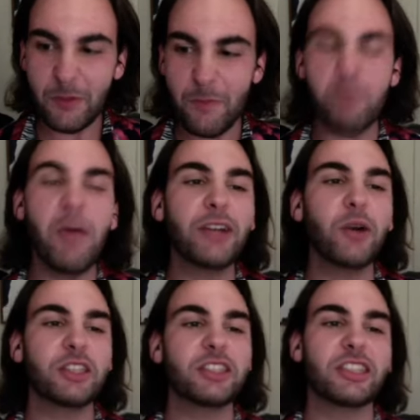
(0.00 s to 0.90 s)
My
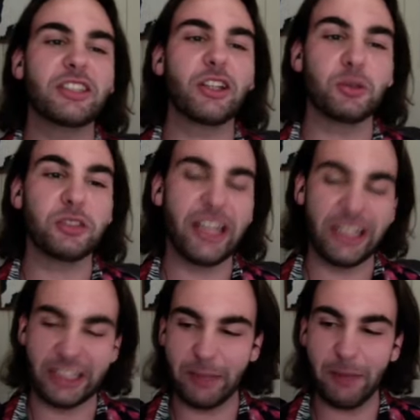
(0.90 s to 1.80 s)
question is, are you standing
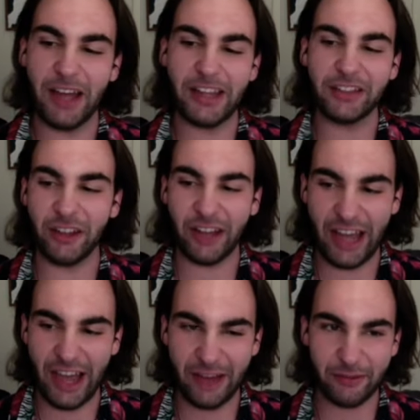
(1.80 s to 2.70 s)
in the pie? That's all I
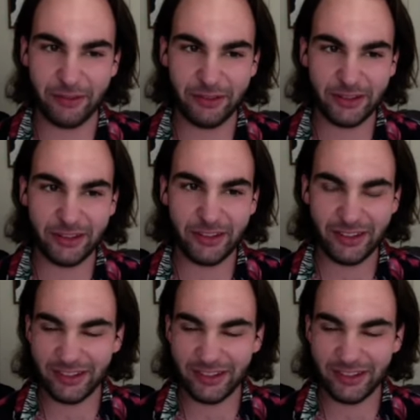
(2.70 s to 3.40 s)
have.